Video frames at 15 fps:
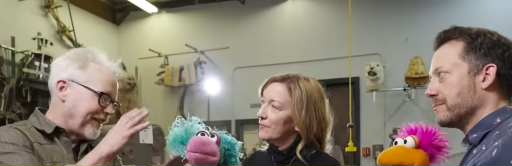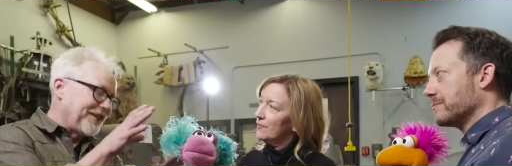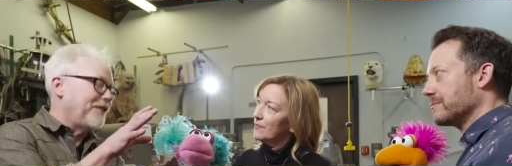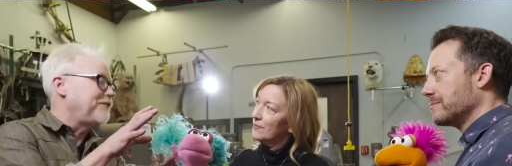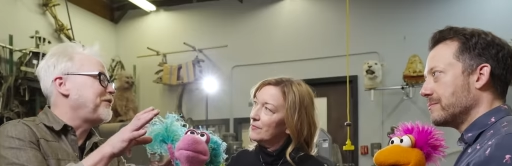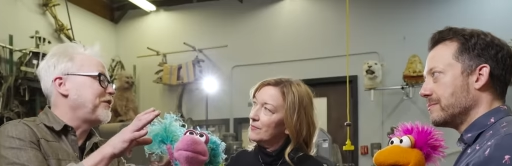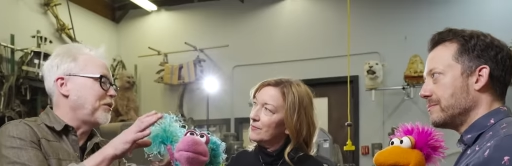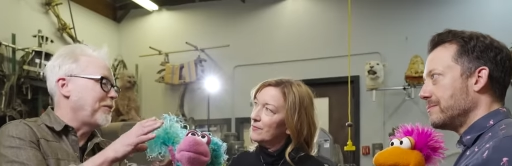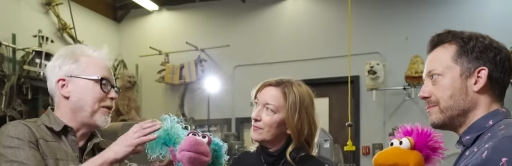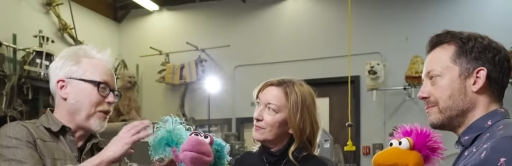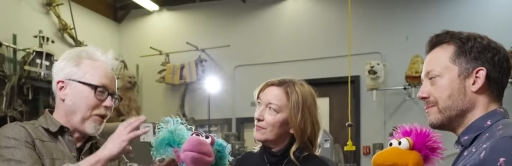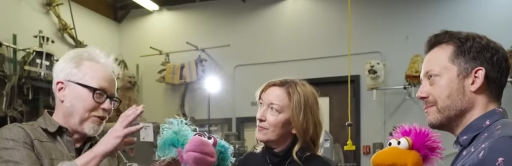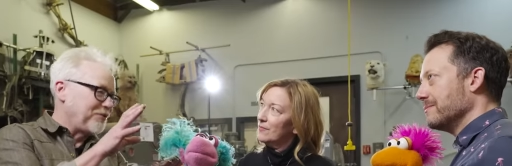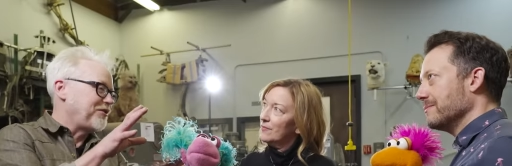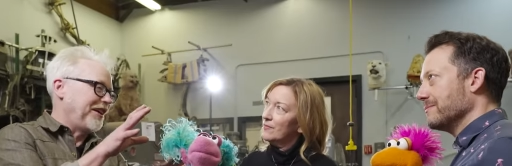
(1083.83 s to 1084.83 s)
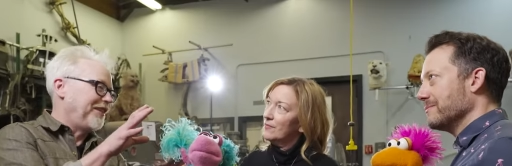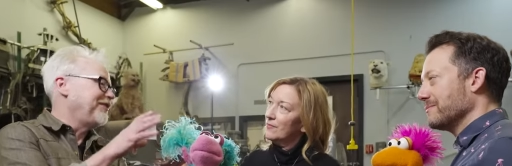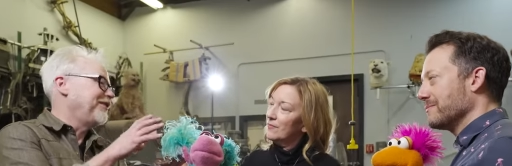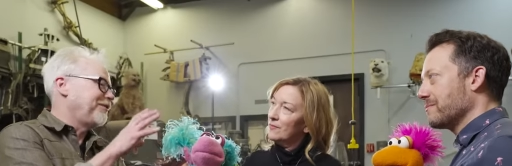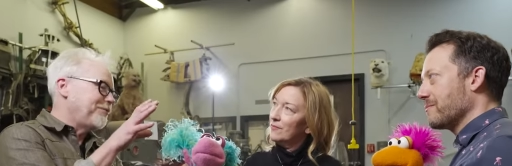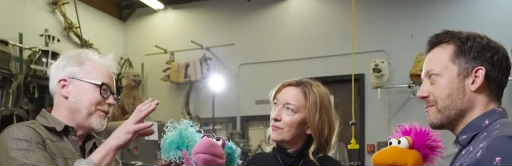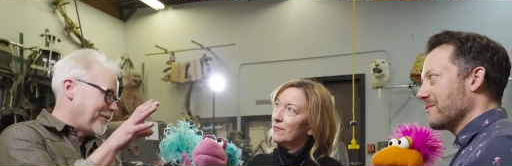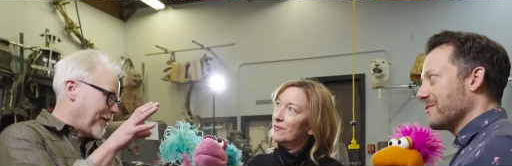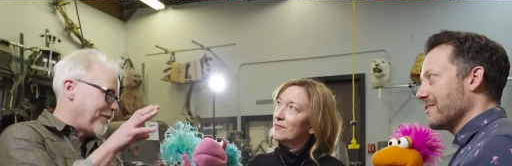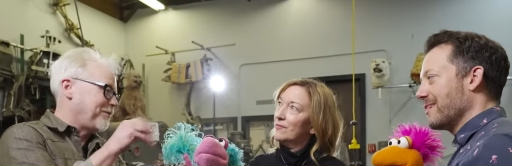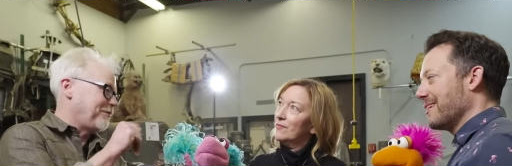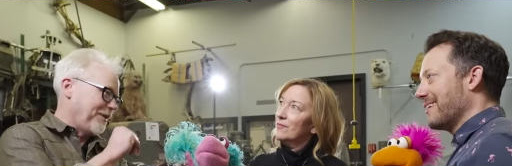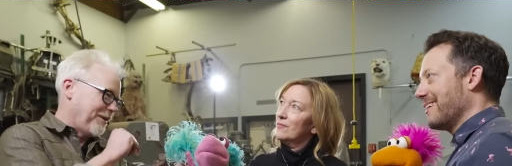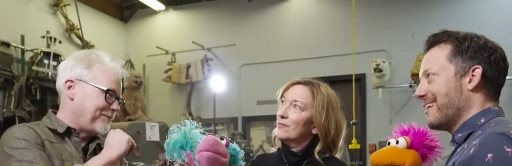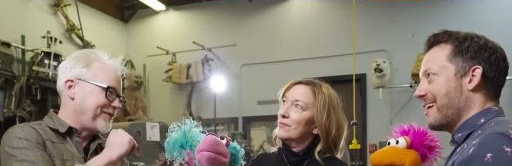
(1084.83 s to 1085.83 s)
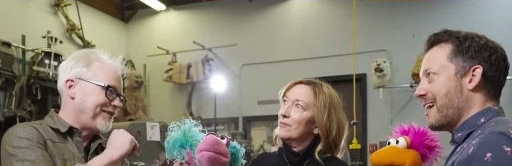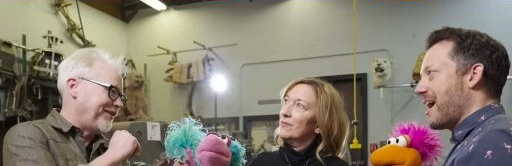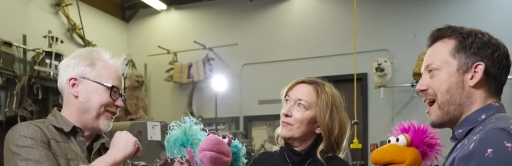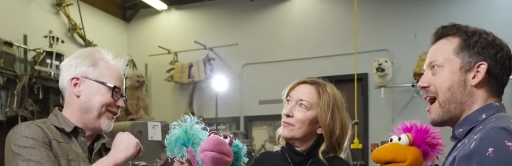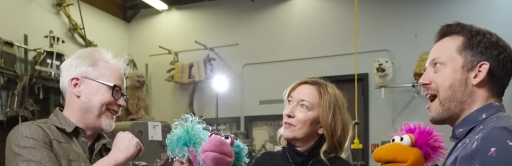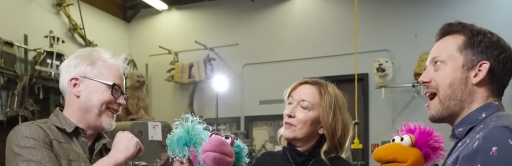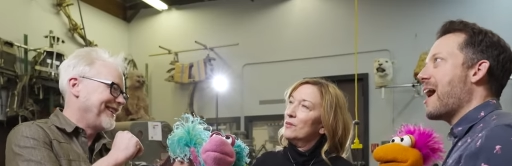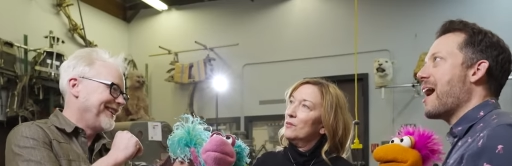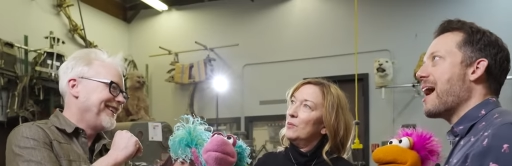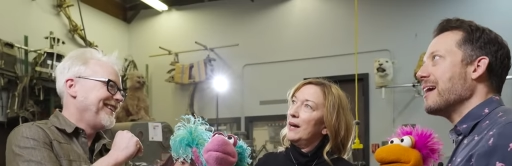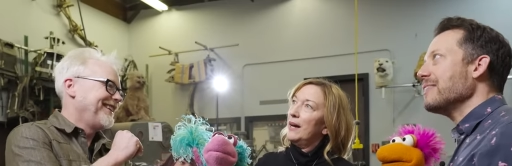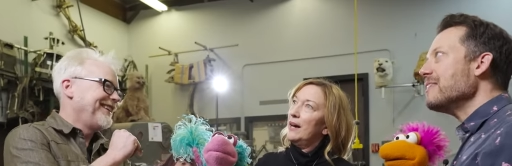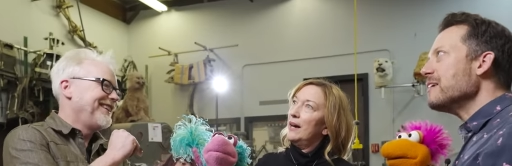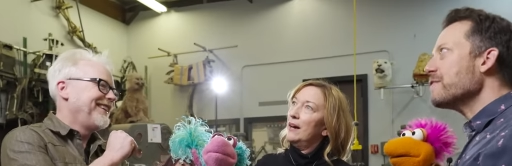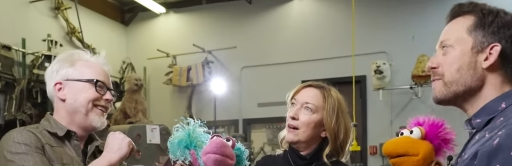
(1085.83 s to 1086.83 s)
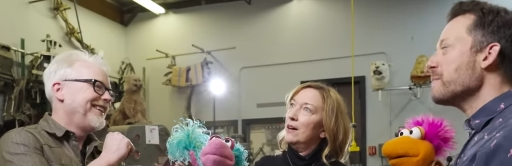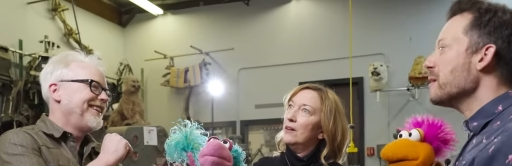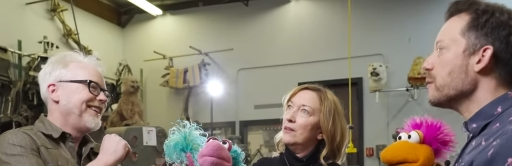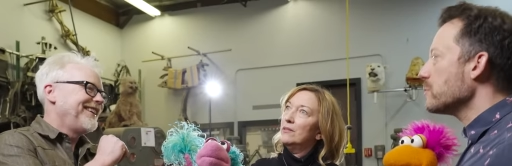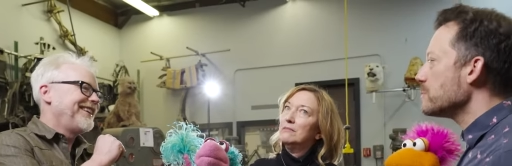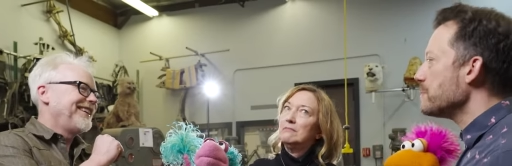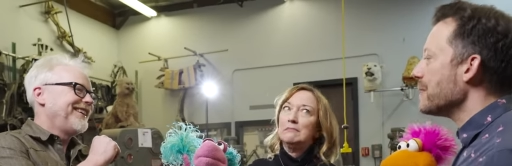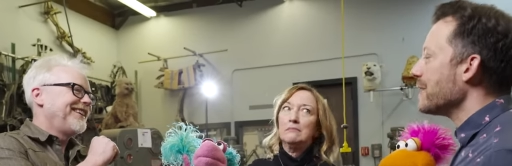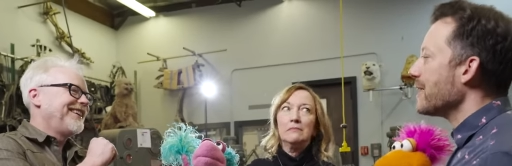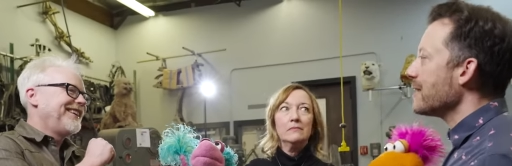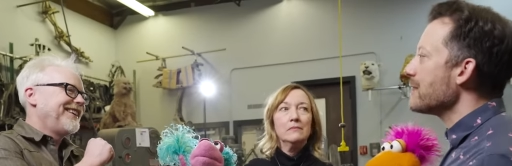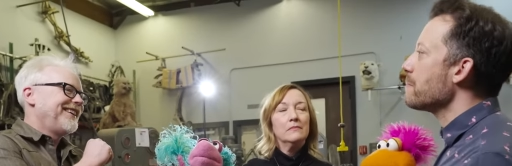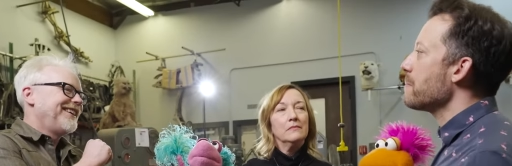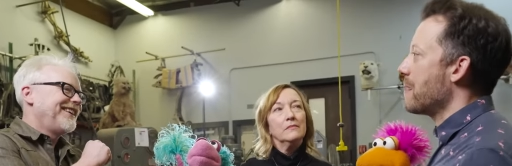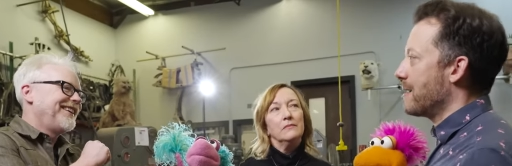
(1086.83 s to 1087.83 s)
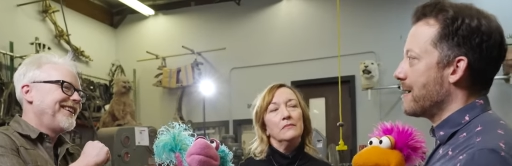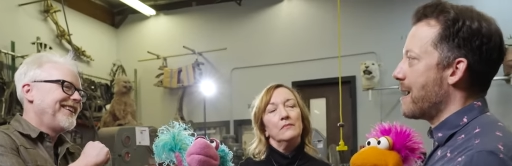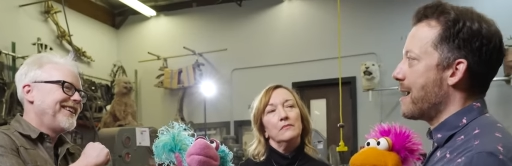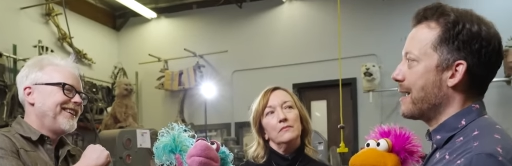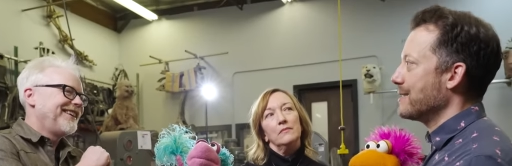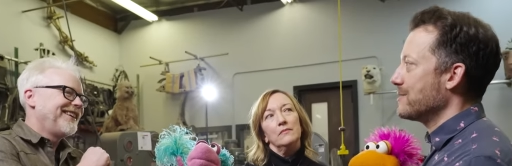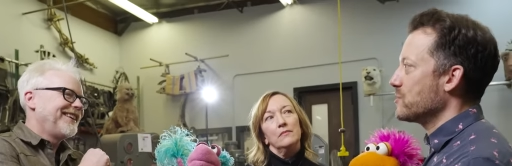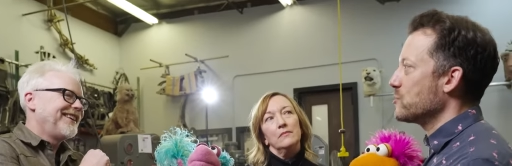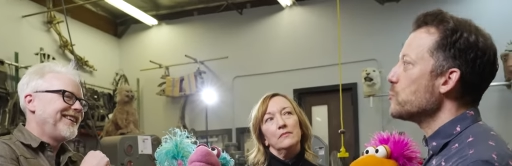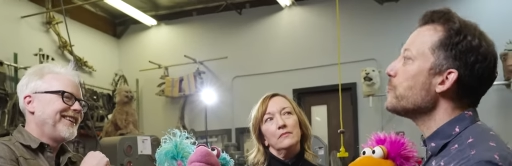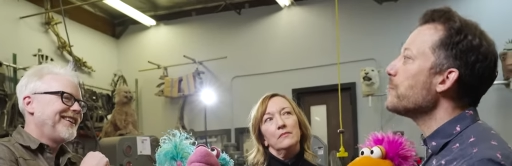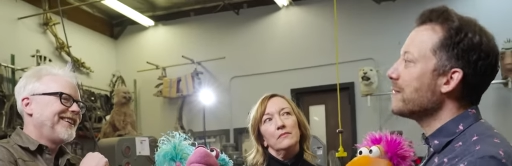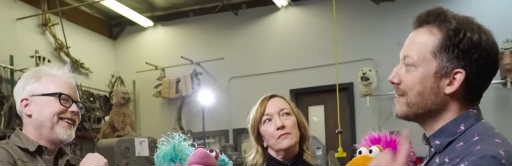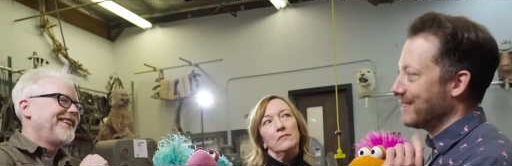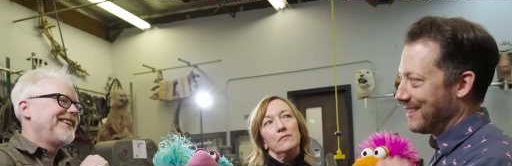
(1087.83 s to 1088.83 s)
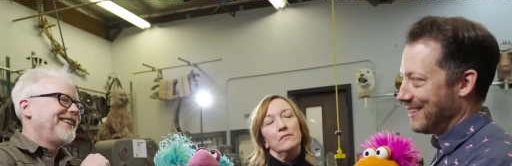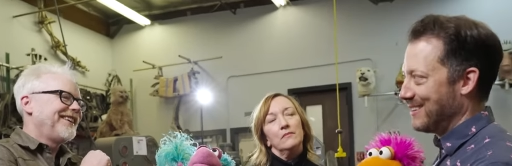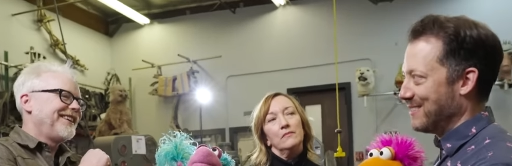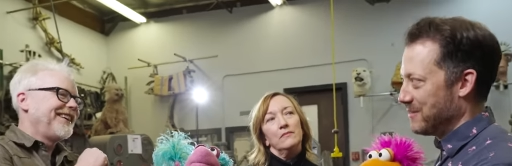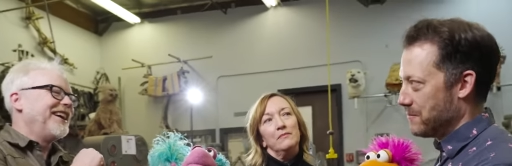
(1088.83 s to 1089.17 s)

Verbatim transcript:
Speaker 1: I'd love to hear about hard challenges with other puppeteering.
Speaker 2: Wow. I think for me it was being in the pond. I stupidly